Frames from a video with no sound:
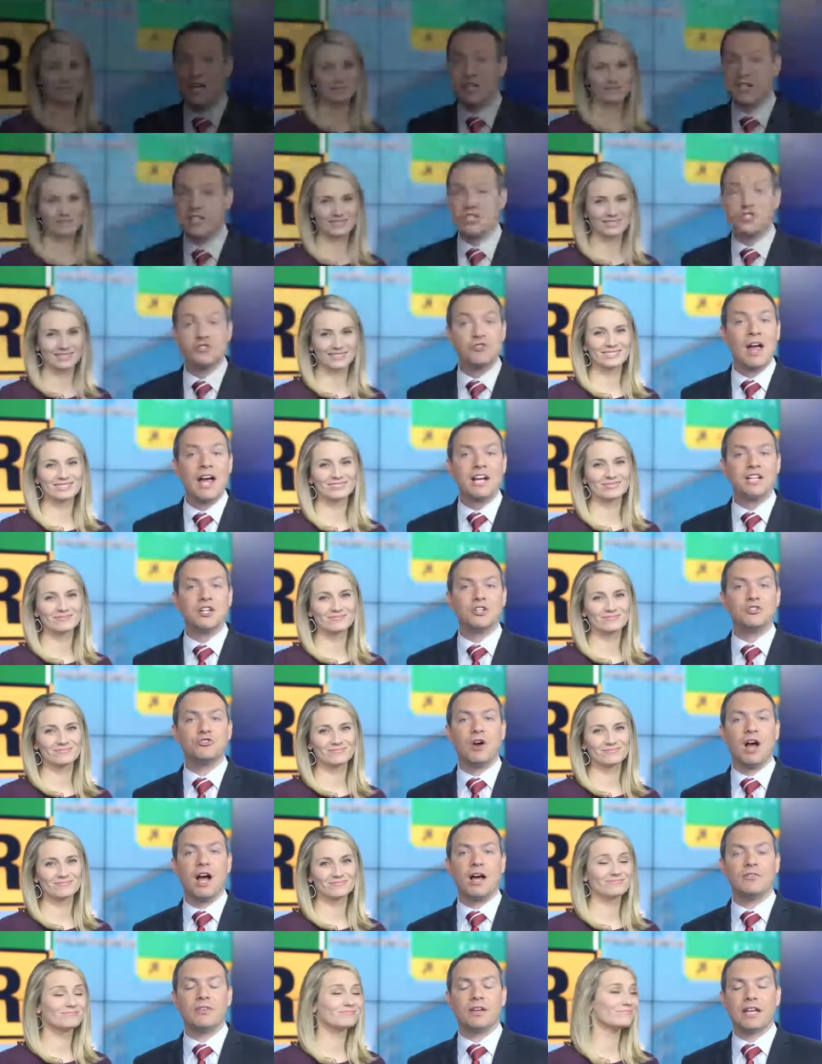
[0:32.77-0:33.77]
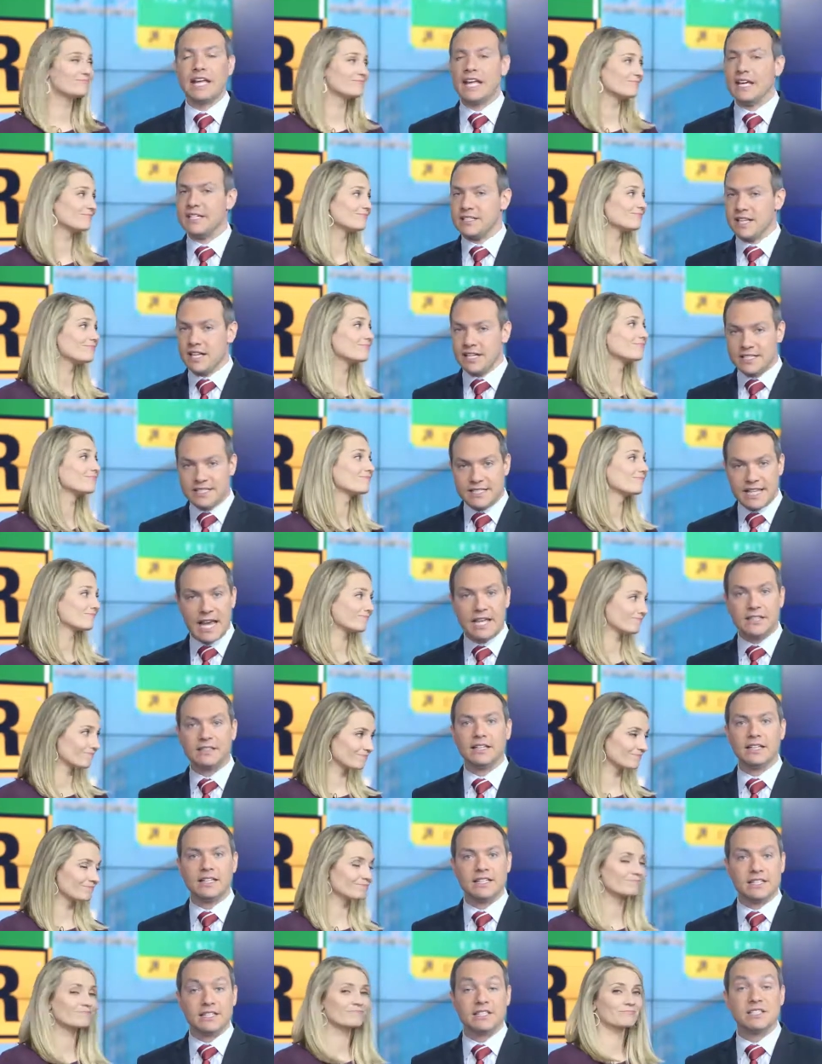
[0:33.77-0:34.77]
Speaker 1: Distracted driving is a
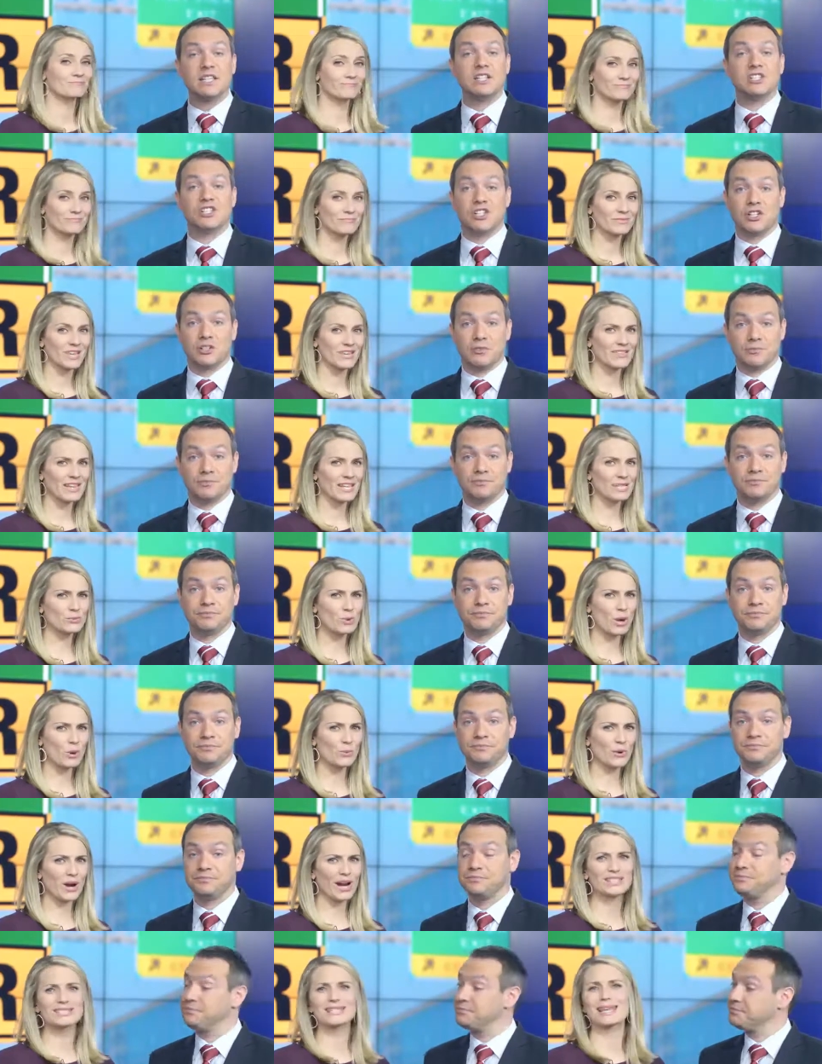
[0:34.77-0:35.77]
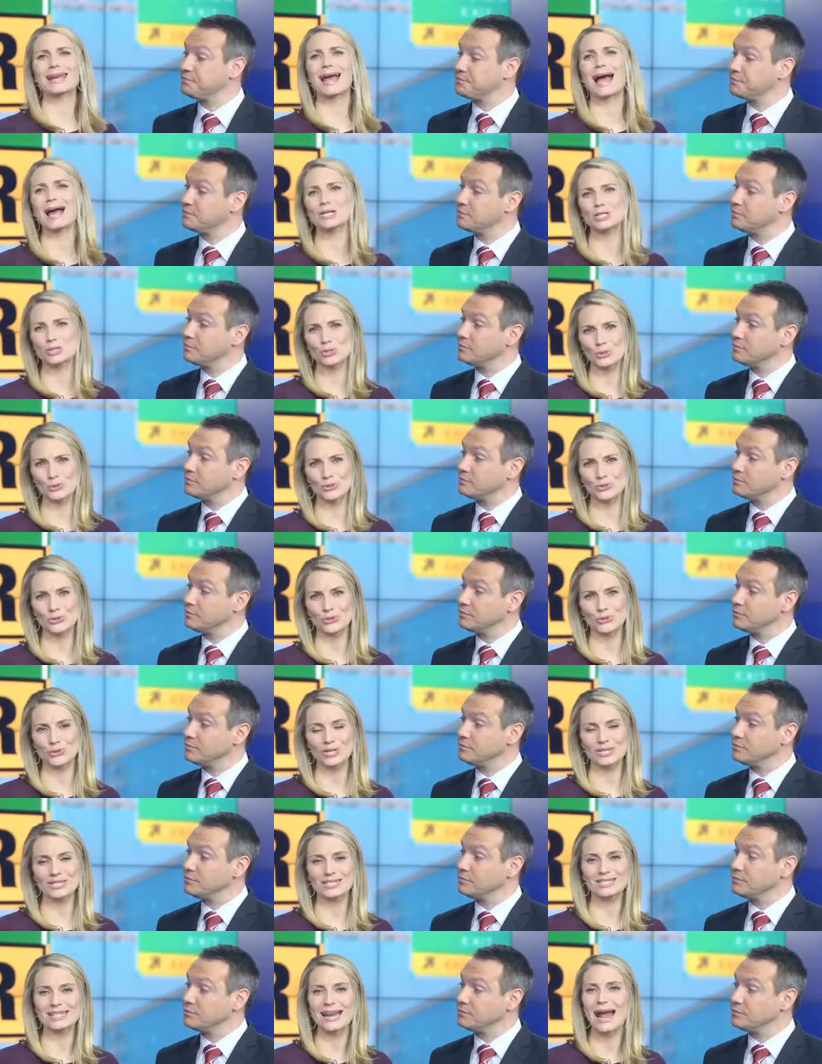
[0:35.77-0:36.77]
deadly decision.
Speaker 2: That's why we're asking high school
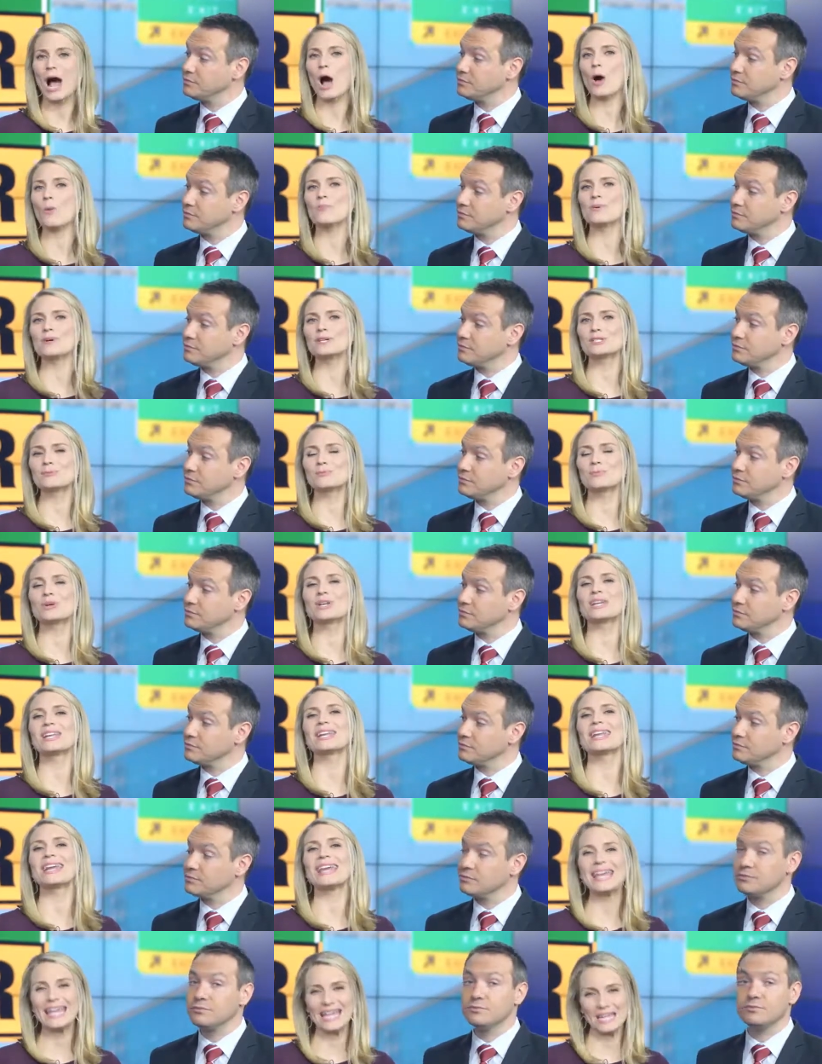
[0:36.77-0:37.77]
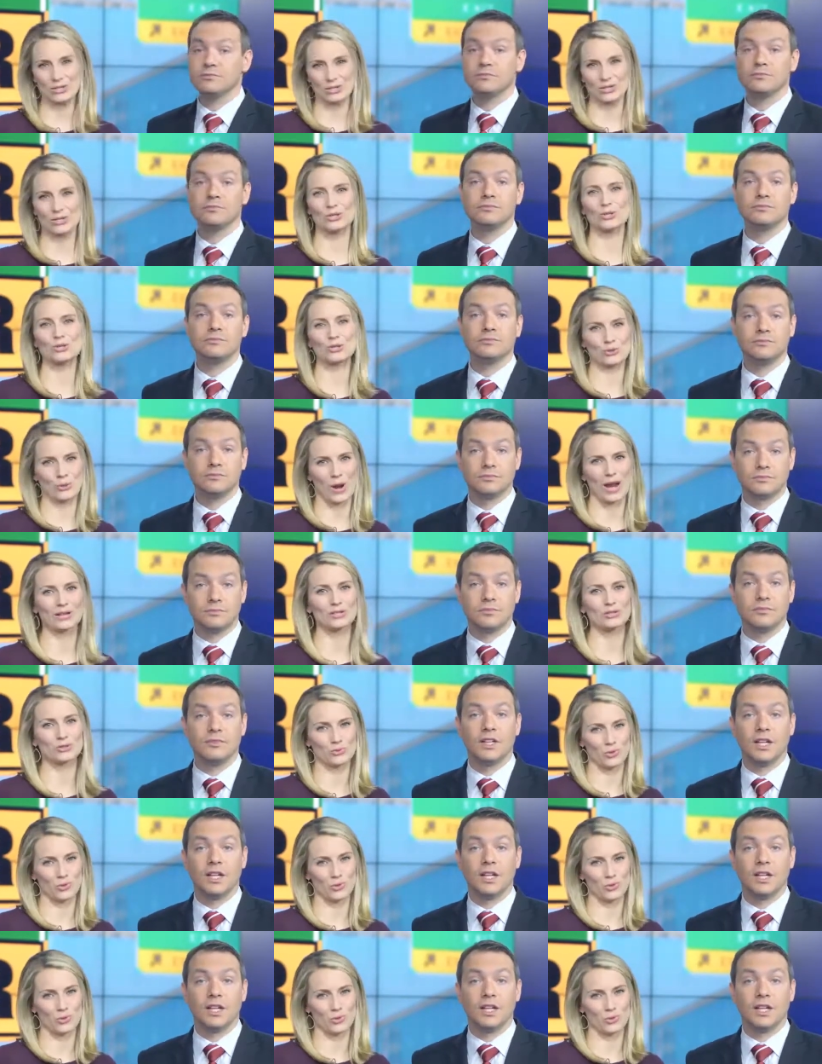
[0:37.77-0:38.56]
students to help us put an end to distracted